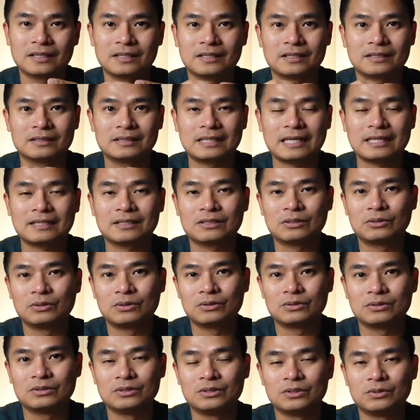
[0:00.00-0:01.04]
That
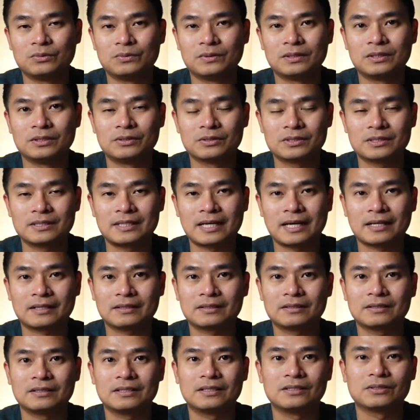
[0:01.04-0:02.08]
code, you will use that
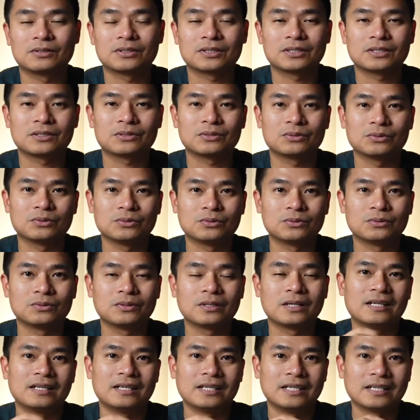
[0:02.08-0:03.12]
in order to
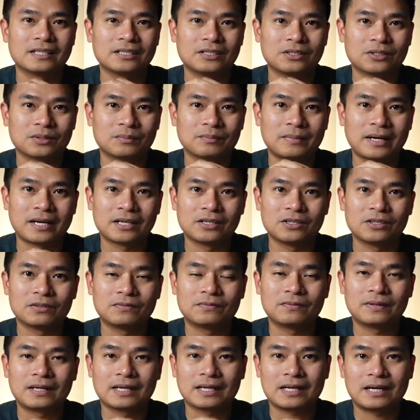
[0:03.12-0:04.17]
link your
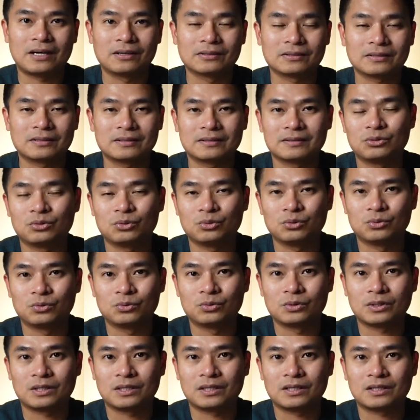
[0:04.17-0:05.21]
MyGov account to
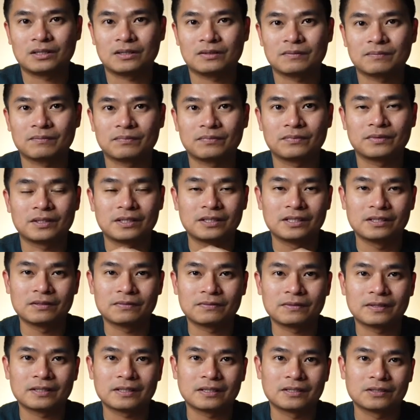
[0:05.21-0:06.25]
the
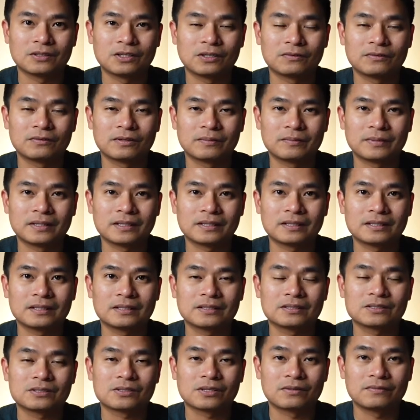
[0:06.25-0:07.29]
different government
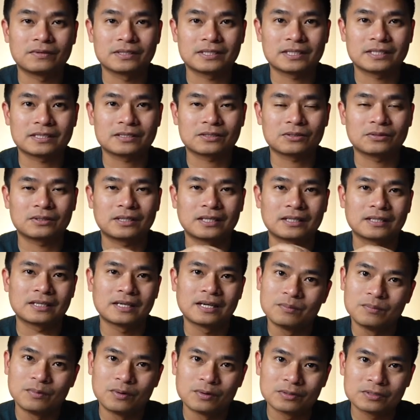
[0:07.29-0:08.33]
services so
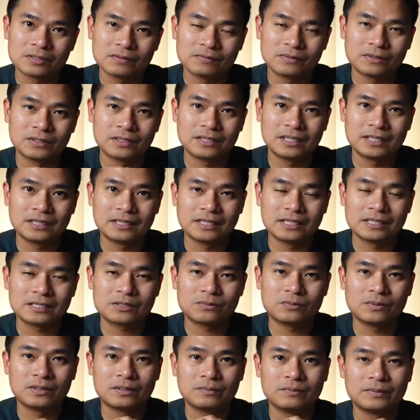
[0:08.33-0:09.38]
that most of your details
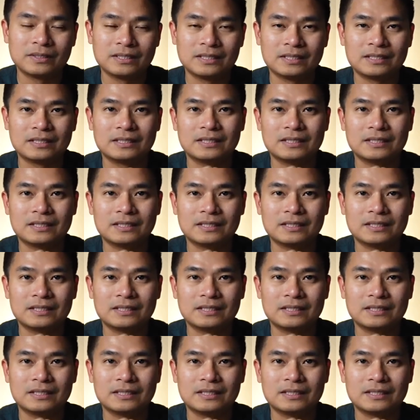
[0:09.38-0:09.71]
will be